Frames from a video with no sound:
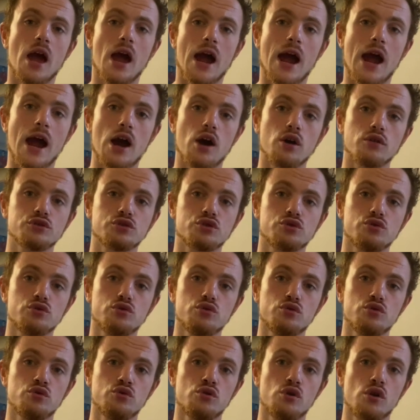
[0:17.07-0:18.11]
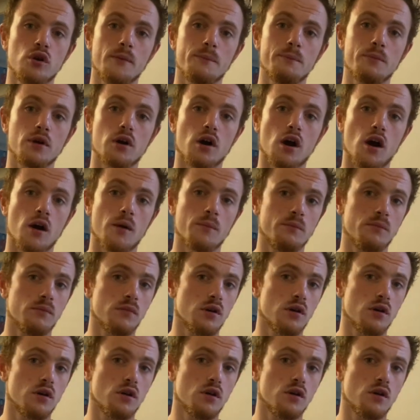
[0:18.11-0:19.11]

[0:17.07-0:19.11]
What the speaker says: how to become